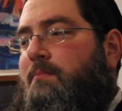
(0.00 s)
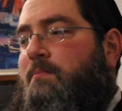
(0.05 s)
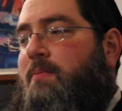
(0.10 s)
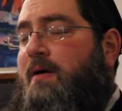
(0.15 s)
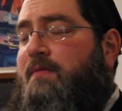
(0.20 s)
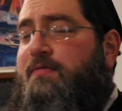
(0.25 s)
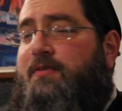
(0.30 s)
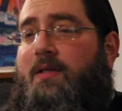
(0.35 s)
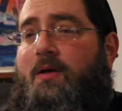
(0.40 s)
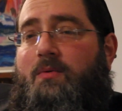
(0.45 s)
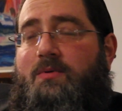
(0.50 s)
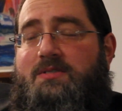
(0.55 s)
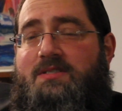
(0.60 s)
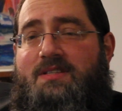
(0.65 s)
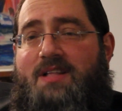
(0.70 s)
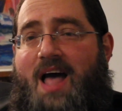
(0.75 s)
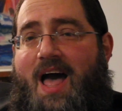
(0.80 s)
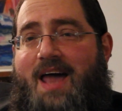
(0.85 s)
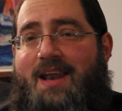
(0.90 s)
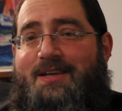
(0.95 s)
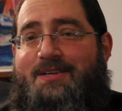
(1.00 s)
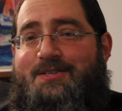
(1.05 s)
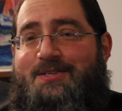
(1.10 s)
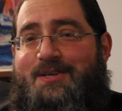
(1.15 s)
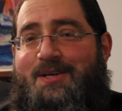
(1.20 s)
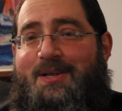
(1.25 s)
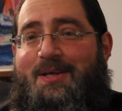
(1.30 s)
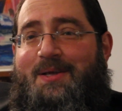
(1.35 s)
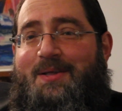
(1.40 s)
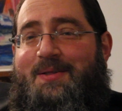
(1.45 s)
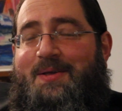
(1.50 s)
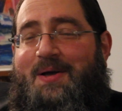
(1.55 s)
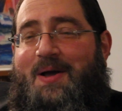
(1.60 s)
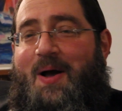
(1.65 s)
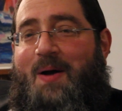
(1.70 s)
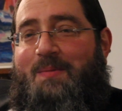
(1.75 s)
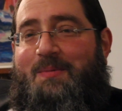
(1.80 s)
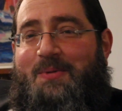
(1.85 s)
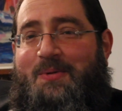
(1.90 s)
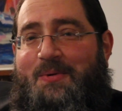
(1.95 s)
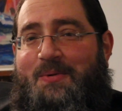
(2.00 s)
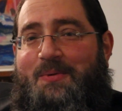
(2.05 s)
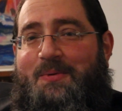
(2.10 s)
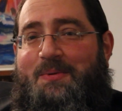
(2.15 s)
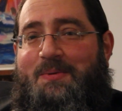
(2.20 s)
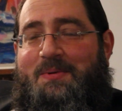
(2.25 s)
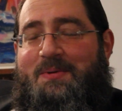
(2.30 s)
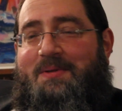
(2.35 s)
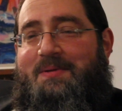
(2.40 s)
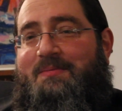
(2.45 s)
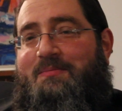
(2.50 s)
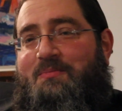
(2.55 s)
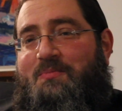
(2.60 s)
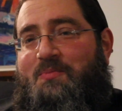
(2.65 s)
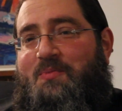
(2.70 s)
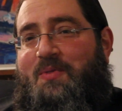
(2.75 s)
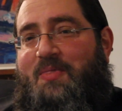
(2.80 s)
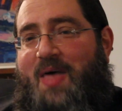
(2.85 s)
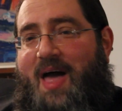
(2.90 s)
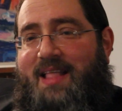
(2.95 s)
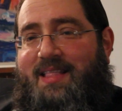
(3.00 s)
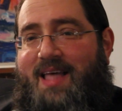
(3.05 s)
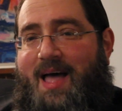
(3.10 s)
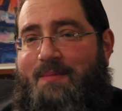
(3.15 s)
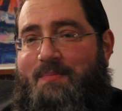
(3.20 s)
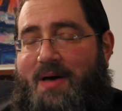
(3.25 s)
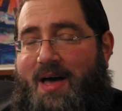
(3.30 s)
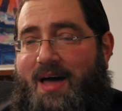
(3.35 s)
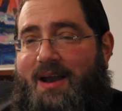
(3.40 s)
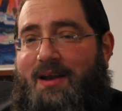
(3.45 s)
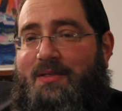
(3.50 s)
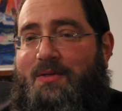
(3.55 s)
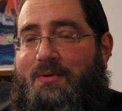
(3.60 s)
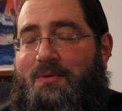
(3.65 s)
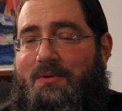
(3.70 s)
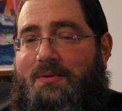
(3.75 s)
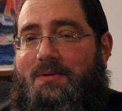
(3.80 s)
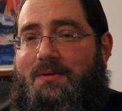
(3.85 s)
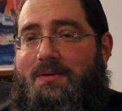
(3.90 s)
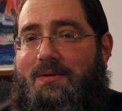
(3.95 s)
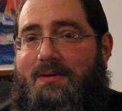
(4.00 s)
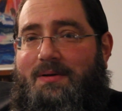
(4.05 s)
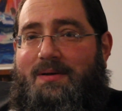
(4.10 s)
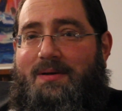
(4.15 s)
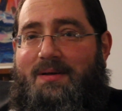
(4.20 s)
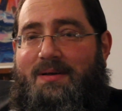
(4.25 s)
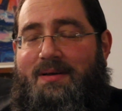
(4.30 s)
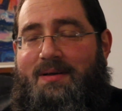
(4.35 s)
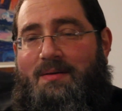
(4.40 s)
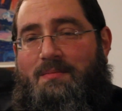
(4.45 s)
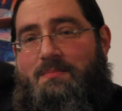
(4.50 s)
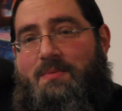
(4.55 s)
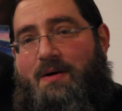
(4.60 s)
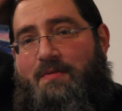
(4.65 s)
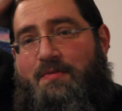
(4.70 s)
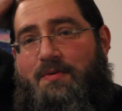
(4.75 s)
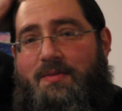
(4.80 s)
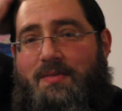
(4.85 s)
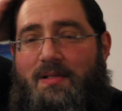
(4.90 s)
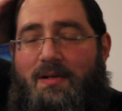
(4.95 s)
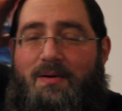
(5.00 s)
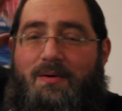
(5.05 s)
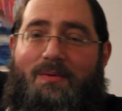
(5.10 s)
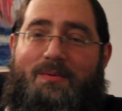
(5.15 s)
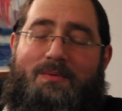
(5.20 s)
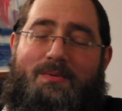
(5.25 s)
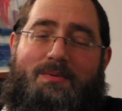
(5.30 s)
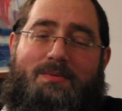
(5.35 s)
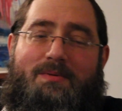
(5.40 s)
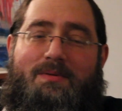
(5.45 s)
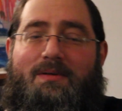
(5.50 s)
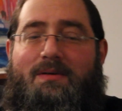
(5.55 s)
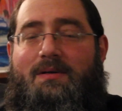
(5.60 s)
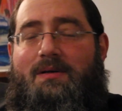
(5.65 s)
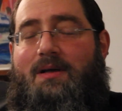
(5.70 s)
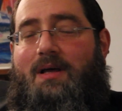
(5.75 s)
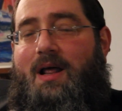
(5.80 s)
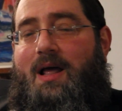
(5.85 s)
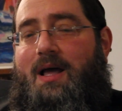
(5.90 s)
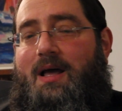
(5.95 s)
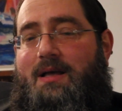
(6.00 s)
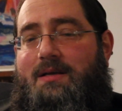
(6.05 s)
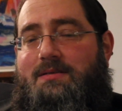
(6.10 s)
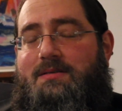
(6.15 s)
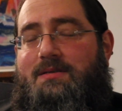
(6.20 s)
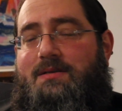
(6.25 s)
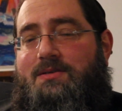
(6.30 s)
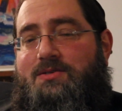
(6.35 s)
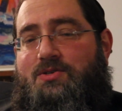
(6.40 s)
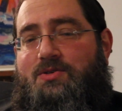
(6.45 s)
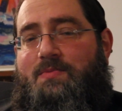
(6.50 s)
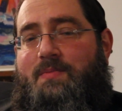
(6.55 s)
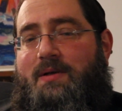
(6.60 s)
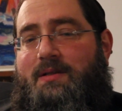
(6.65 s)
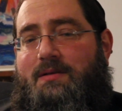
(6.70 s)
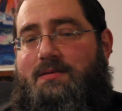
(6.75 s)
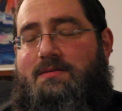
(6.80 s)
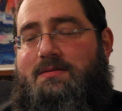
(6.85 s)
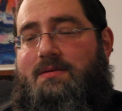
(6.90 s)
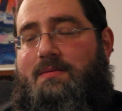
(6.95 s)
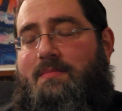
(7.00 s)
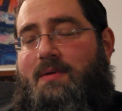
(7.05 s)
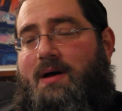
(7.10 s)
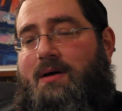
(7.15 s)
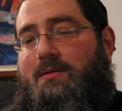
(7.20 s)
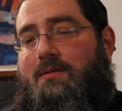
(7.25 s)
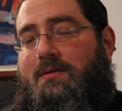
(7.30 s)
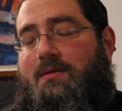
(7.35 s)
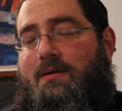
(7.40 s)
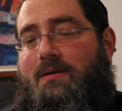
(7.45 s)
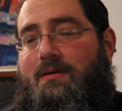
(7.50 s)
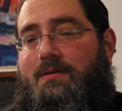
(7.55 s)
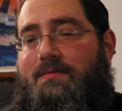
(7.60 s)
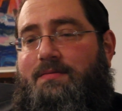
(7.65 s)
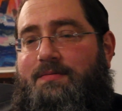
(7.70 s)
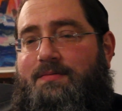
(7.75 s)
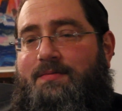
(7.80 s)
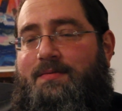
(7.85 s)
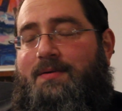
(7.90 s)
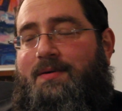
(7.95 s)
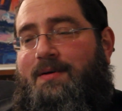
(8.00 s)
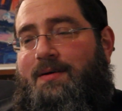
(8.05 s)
Buffalo is not a city to come to with that type of attitude. Buffalo has a tremendous amount of,